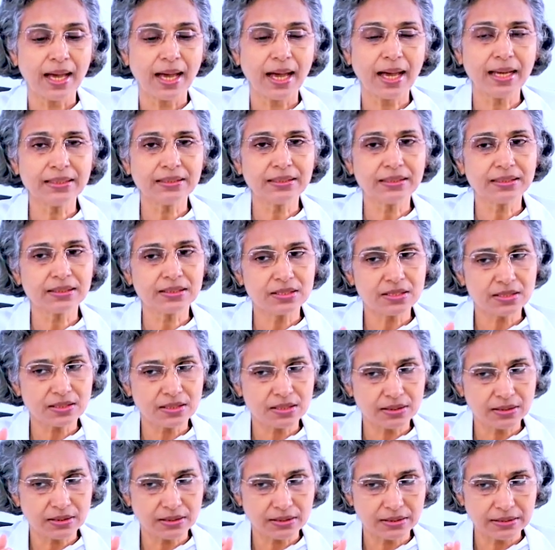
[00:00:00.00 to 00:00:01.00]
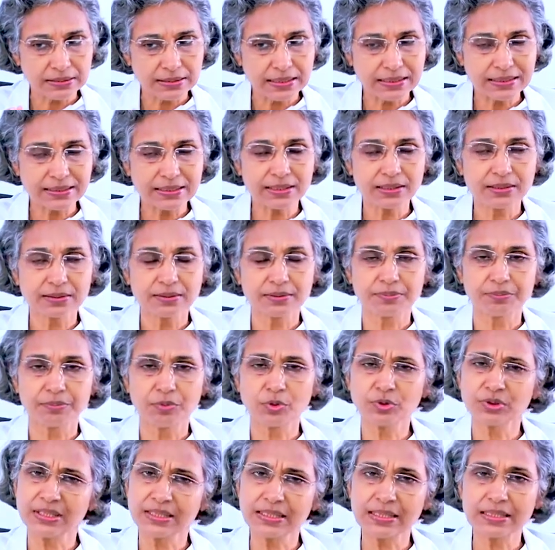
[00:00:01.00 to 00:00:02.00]
And there is the leg,
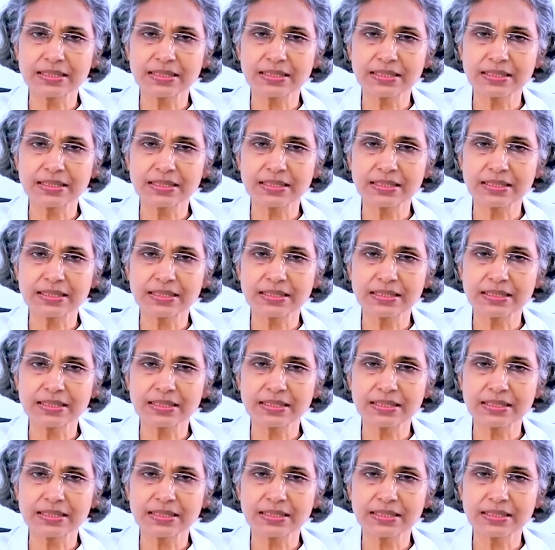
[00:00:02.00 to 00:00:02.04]
both the